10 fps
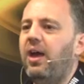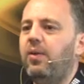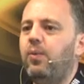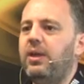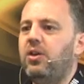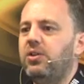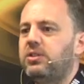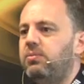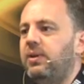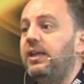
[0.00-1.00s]
we got
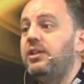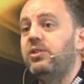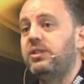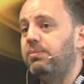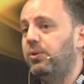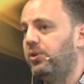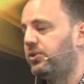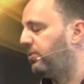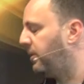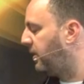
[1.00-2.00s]
some really interesting boards
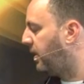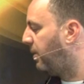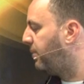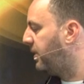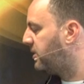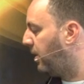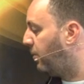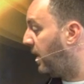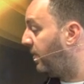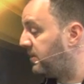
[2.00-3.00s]
from a company in
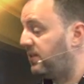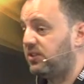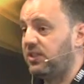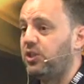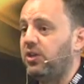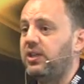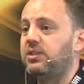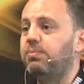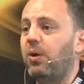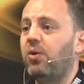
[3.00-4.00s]
Taiwan that's in the
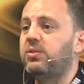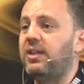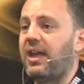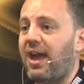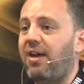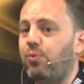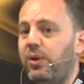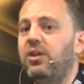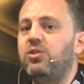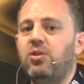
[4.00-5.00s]
Cinegize box, and they have
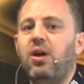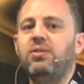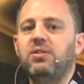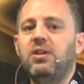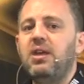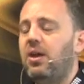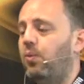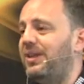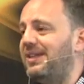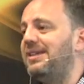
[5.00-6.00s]
Windows drivers. And
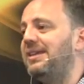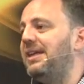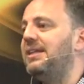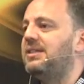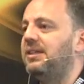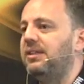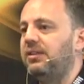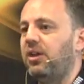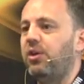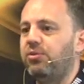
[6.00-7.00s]
we didn't need to
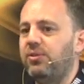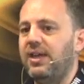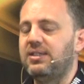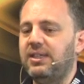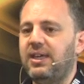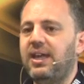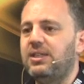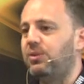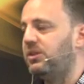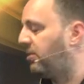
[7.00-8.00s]
go through the SDK
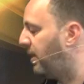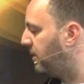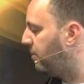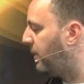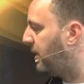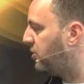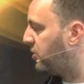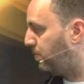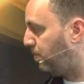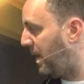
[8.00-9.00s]
to integrate them. We can
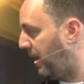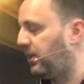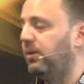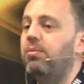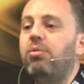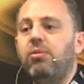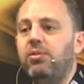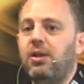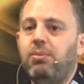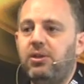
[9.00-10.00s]
just pick them through
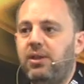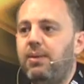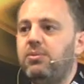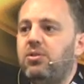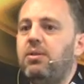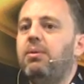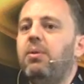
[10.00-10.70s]
the WDM streaming